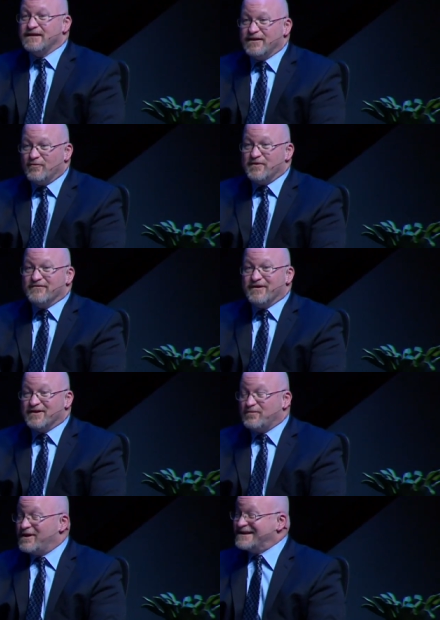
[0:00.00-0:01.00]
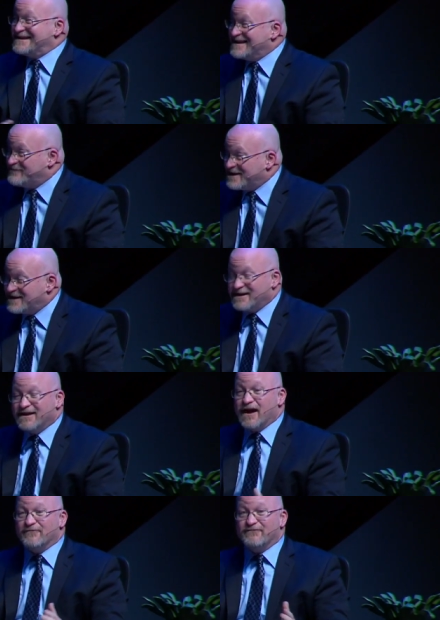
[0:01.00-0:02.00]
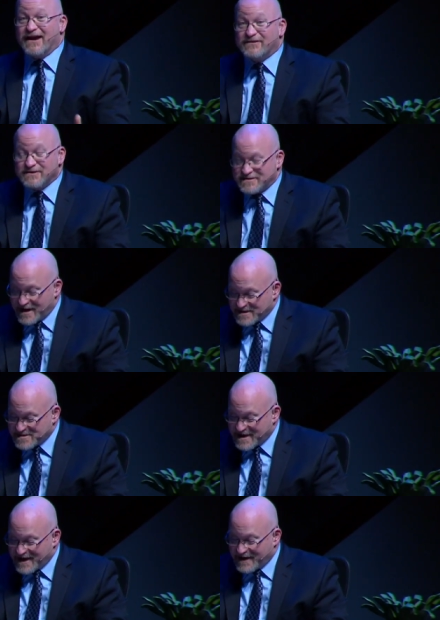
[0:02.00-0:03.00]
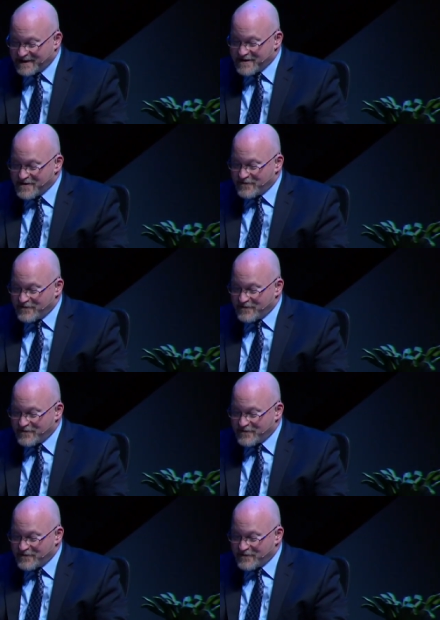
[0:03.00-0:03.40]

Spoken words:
it will be available on DVD on Valentine's Day,